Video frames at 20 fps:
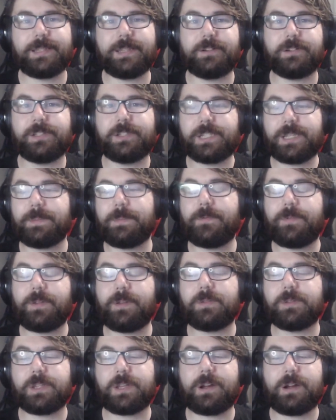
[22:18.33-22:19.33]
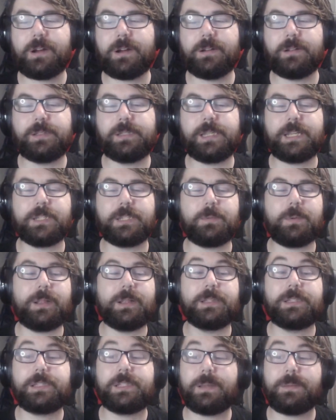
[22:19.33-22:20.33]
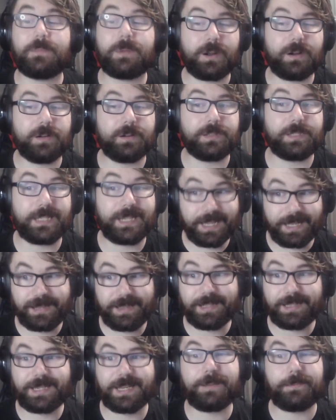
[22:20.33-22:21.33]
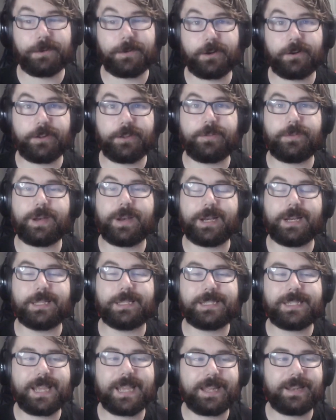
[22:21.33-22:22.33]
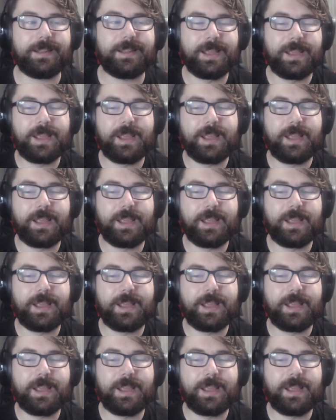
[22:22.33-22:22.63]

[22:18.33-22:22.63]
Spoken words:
There are some of those cards, as well as some cards in the Dominaria United set,